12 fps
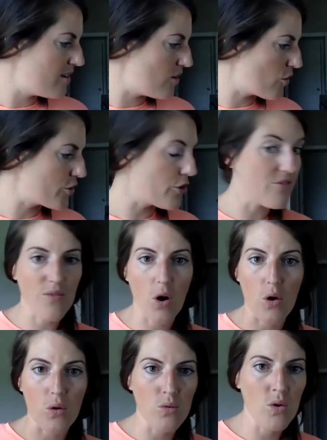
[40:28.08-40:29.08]
or your
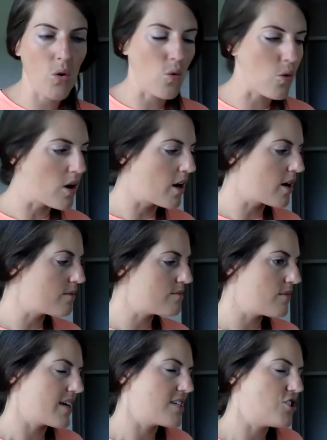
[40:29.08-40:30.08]
phone, or
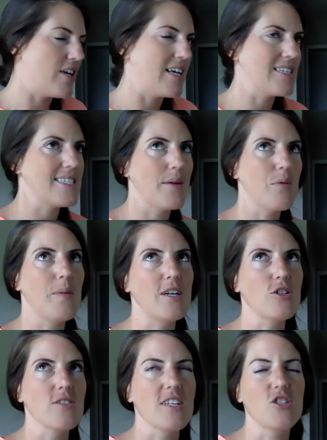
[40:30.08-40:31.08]
I guess you can't snap a
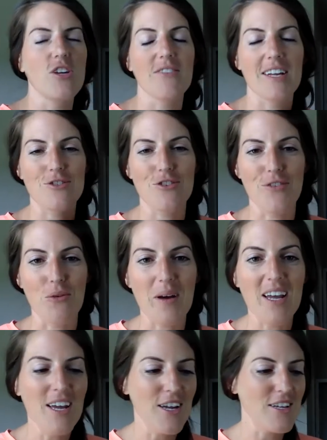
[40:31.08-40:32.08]
picture unless you have an extra phone, but
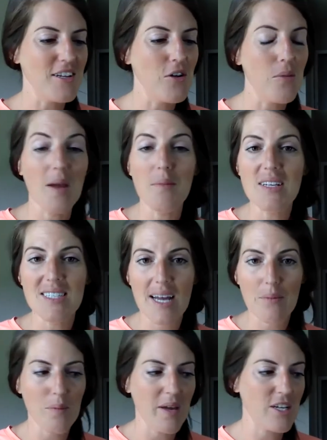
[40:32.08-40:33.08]
maybe
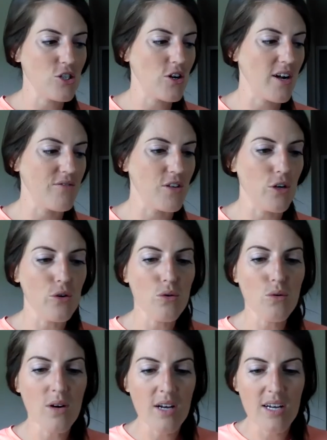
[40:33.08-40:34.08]
snap a picture of
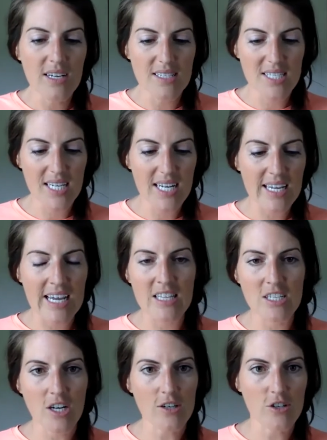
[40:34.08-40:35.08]
you sitting in the
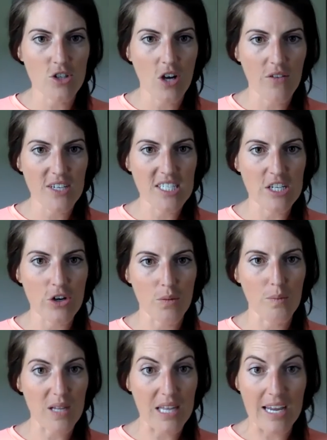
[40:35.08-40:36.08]
doctor's office and your
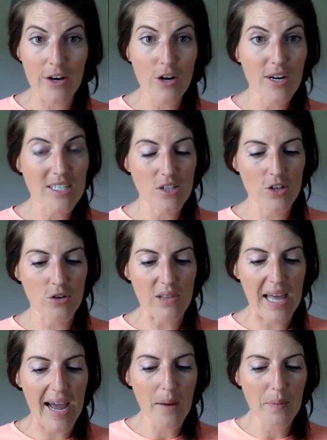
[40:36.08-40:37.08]
planner is on your
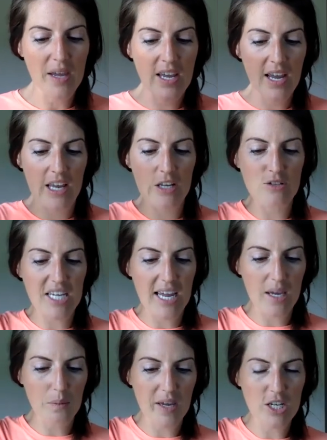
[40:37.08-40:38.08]
lap, and you
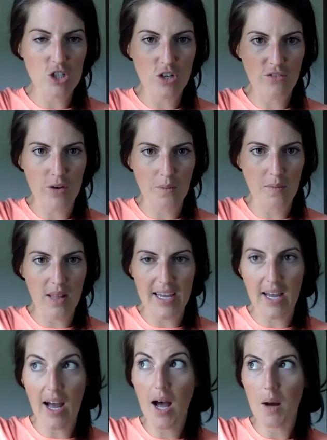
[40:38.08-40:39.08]
take a picture from
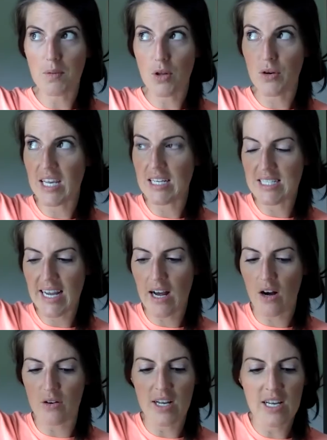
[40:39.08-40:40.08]
like up looking
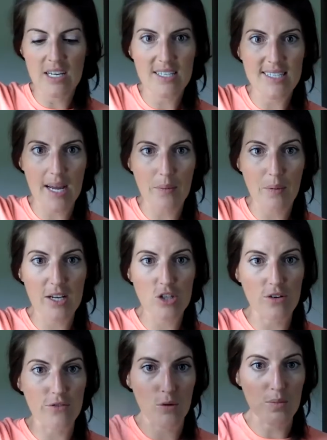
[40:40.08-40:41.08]
down, snap a picture
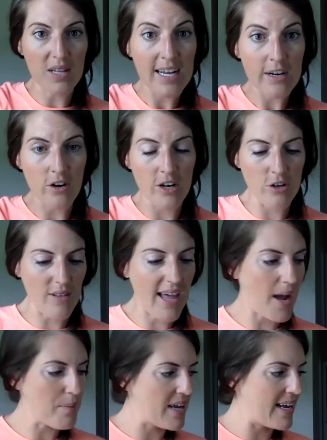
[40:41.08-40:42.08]
of your planner on your
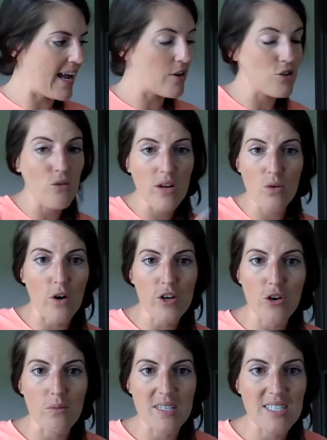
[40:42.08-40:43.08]
lap and how you can work
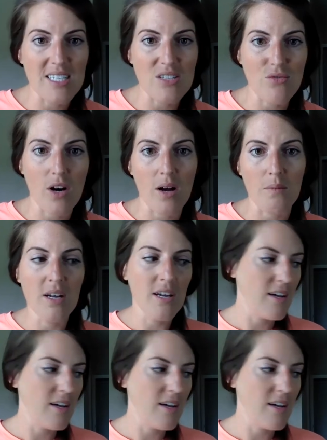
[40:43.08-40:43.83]
your business from